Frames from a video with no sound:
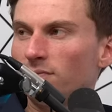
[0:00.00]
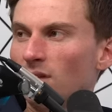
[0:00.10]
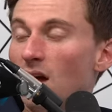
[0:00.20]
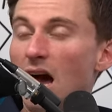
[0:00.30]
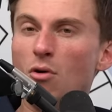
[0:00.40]

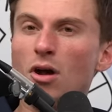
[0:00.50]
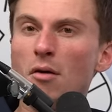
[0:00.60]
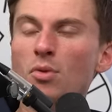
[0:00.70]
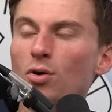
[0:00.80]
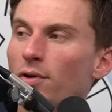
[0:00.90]
No. I want a
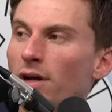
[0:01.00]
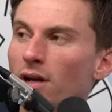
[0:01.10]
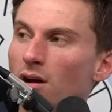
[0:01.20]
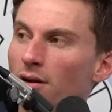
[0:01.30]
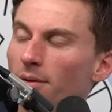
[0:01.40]
mood ring
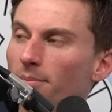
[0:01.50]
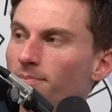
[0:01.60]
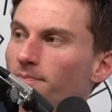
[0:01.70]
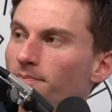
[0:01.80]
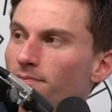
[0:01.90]
condom.
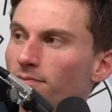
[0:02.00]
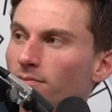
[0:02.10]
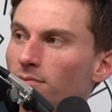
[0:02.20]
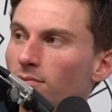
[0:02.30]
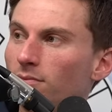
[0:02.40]

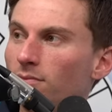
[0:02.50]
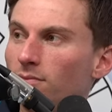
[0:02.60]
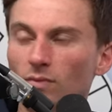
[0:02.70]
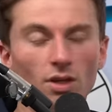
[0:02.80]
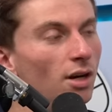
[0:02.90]
That'd be cool.
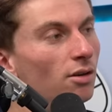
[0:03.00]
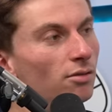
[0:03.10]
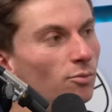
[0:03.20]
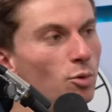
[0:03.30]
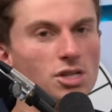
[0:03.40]
You know,
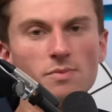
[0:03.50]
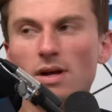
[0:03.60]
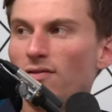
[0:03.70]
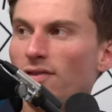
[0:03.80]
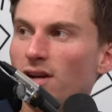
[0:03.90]
when she's about
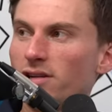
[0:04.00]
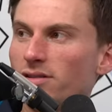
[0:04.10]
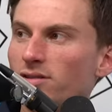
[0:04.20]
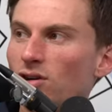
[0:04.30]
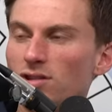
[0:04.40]
to finish,
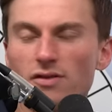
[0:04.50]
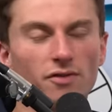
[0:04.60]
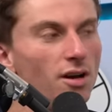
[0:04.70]
turns different